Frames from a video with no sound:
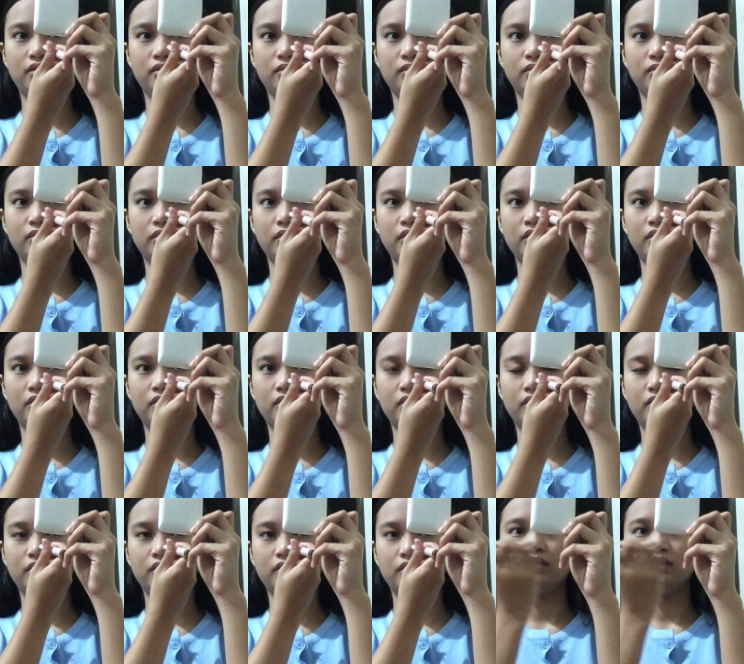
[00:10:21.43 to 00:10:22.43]
yung
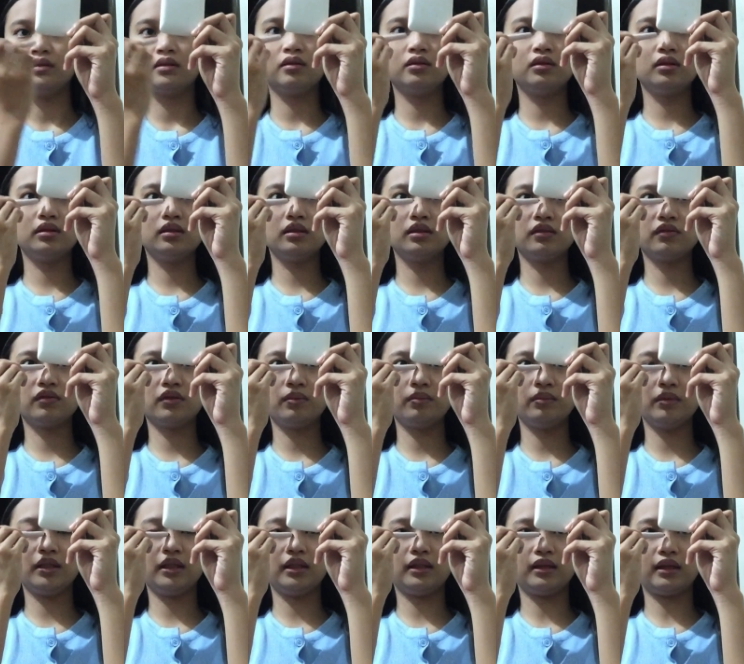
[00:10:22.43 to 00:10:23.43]
ibang. So, this is
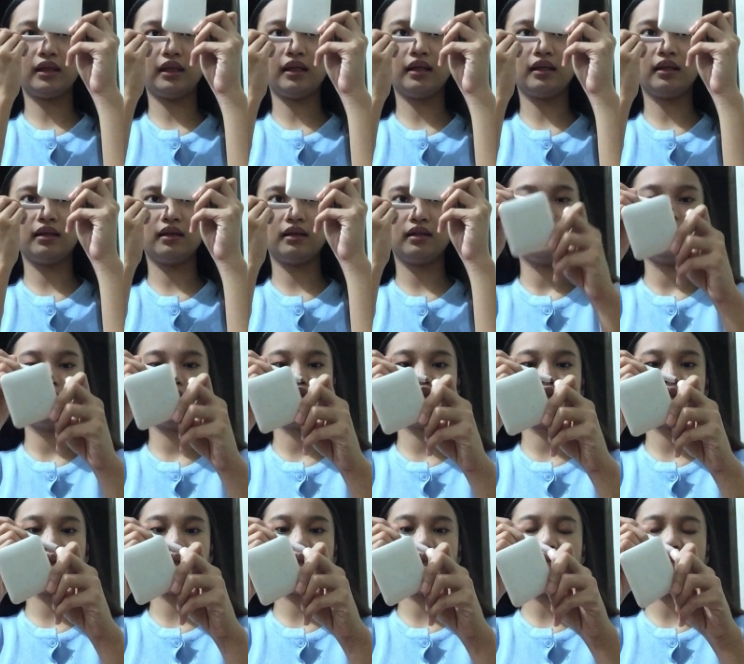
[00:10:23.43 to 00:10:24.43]
from Detail in
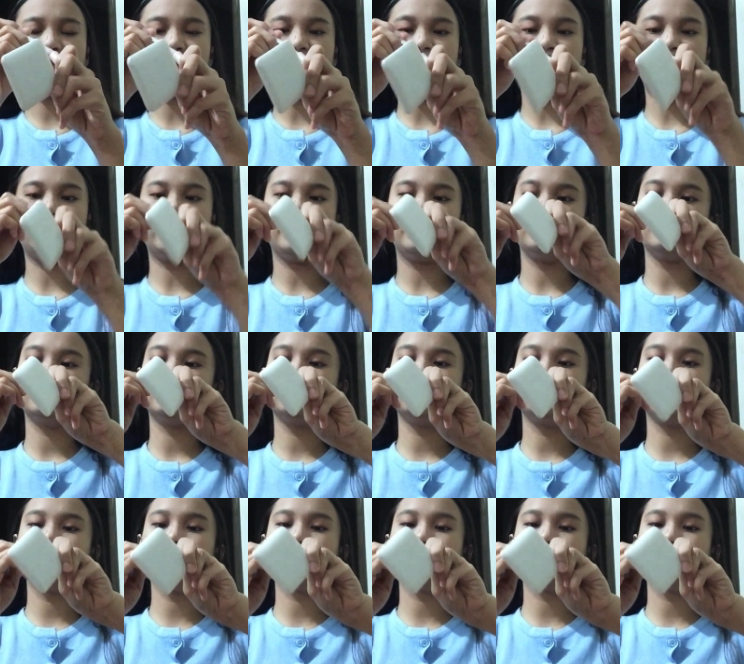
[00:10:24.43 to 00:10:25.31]
shade Clay. So,